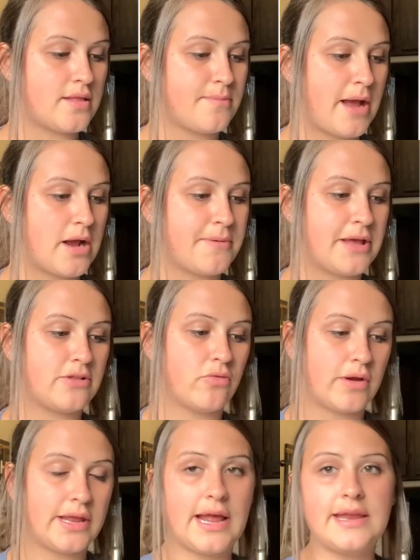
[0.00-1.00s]
the buyer paid
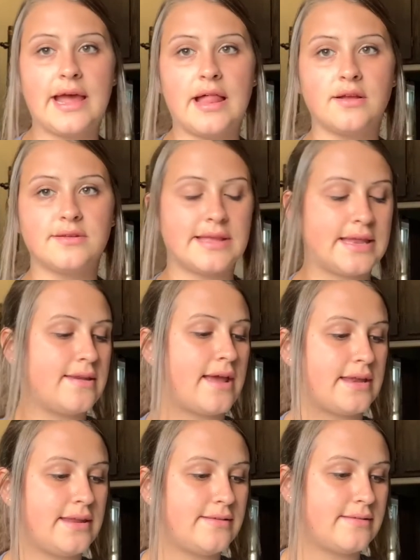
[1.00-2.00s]
twenty-nine dollars and
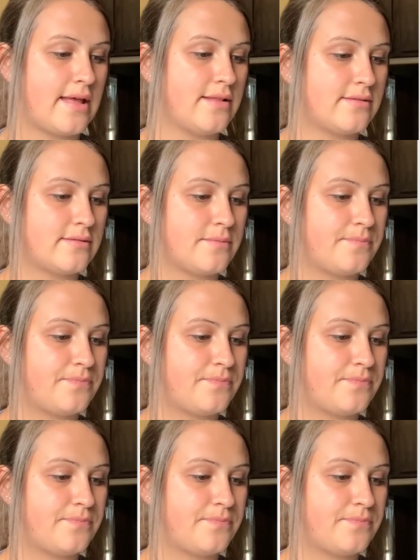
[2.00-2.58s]
ninety cents.